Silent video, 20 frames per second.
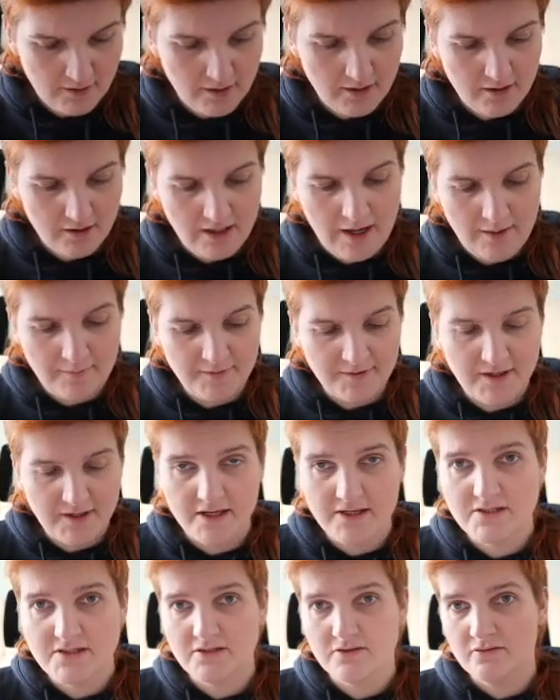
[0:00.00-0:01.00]

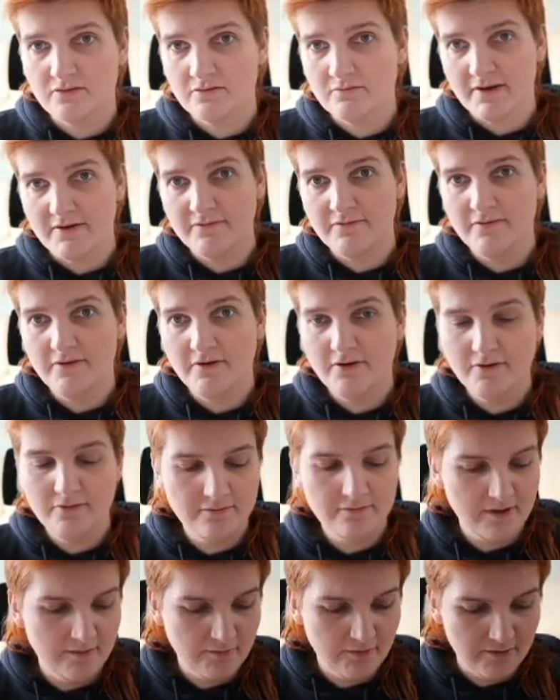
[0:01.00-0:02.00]
application on my
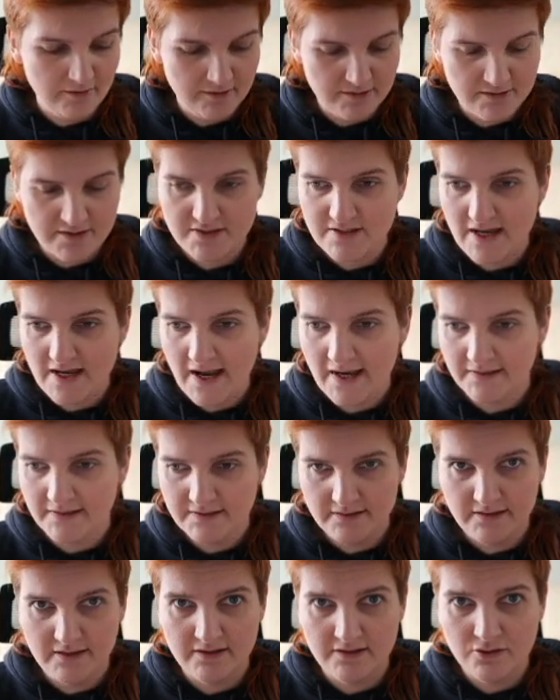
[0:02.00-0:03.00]
phone, I'm going to just
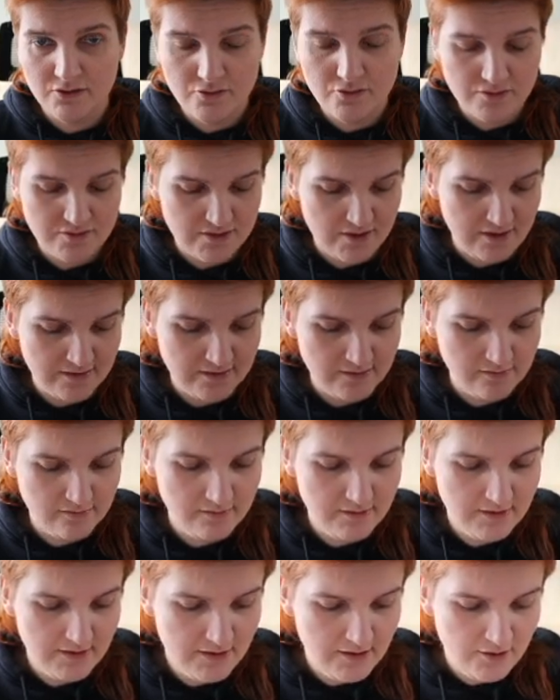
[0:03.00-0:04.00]
add a new
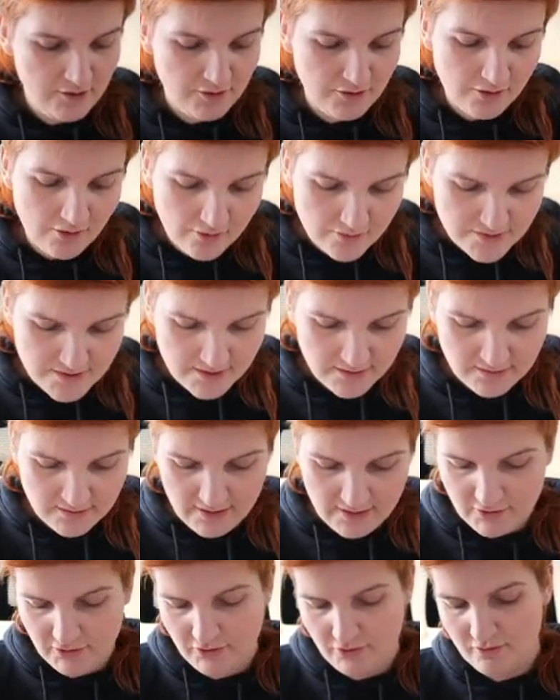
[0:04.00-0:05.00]
tunnel using
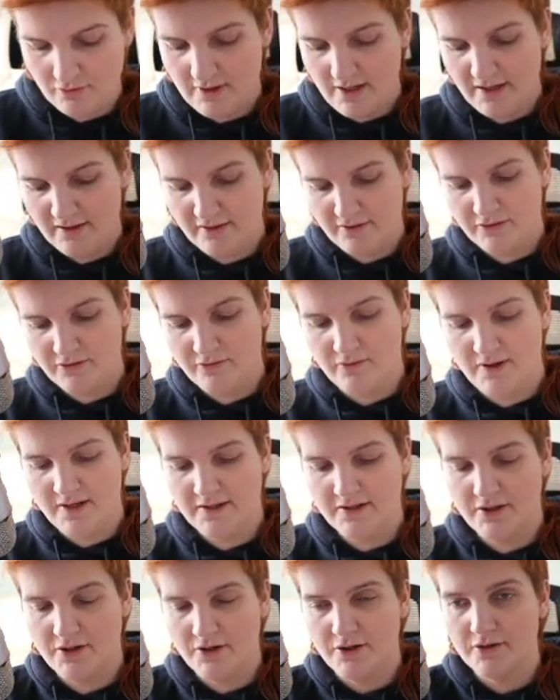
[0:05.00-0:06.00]
the
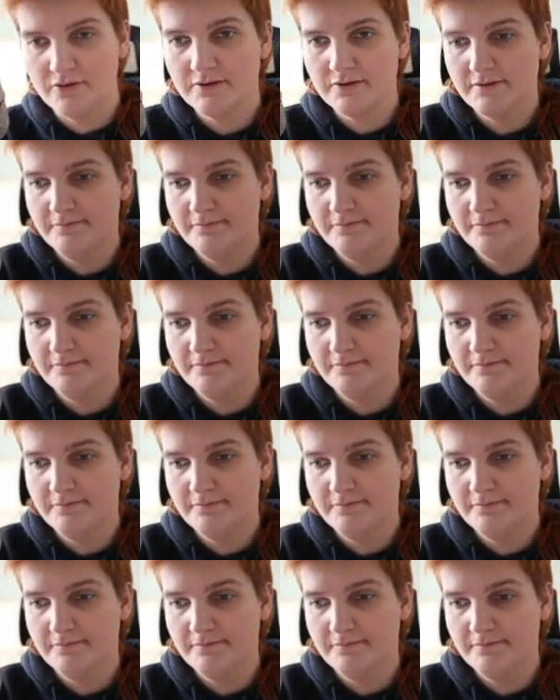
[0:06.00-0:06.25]
QR code.